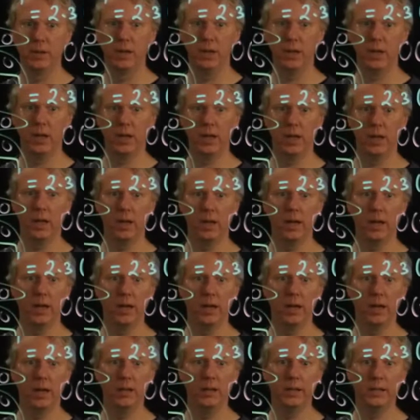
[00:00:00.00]

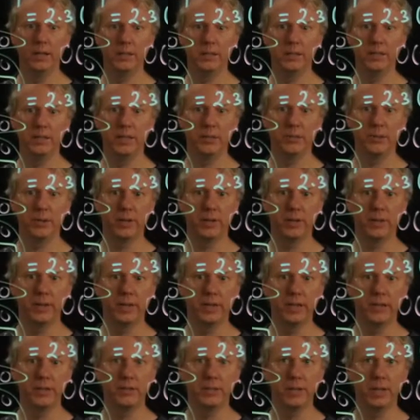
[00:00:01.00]
Let's see, is there anything
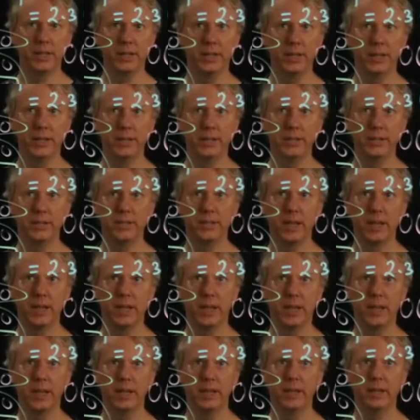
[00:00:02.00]
else I needed to
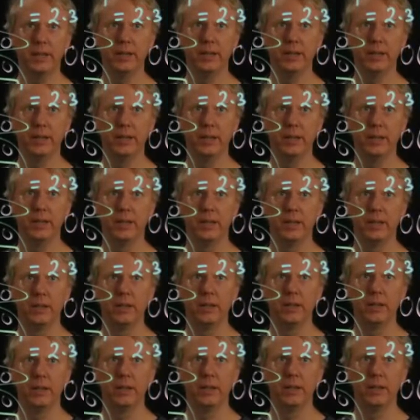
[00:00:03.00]
say?
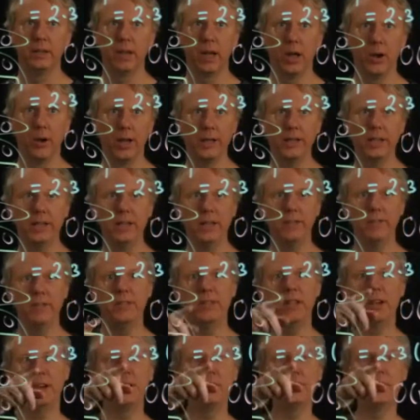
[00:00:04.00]
Oh, I didn't even
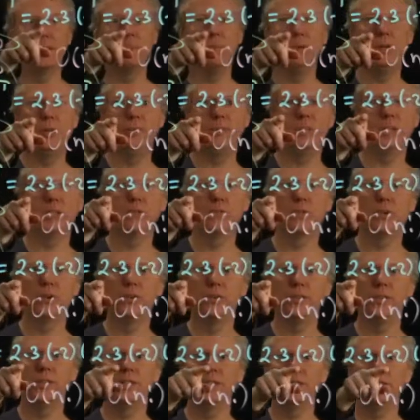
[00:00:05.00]
tell you to compute this for you. This is